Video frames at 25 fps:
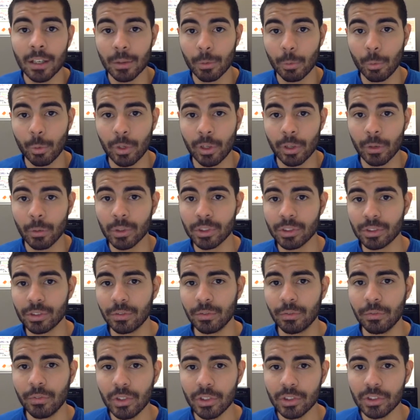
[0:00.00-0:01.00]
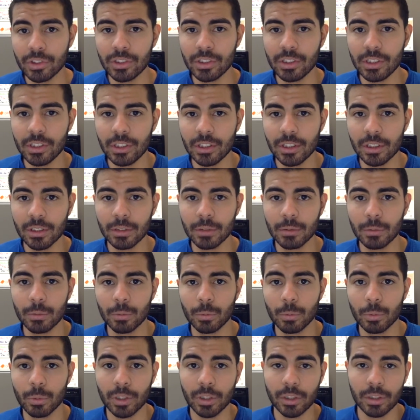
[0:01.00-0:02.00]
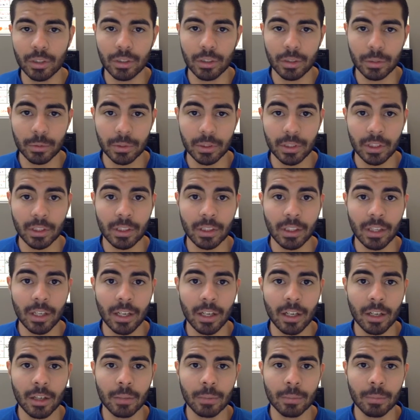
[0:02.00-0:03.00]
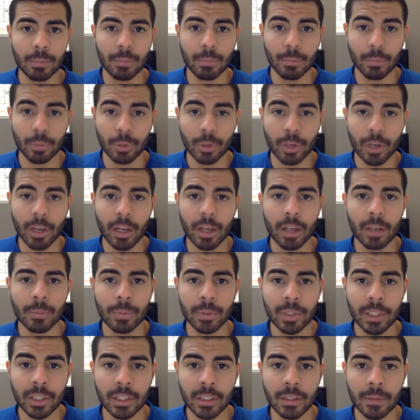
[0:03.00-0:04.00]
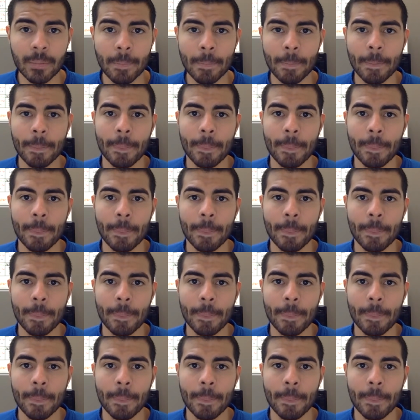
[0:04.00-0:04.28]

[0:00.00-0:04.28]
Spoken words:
where it was confusing and where you would need more help in.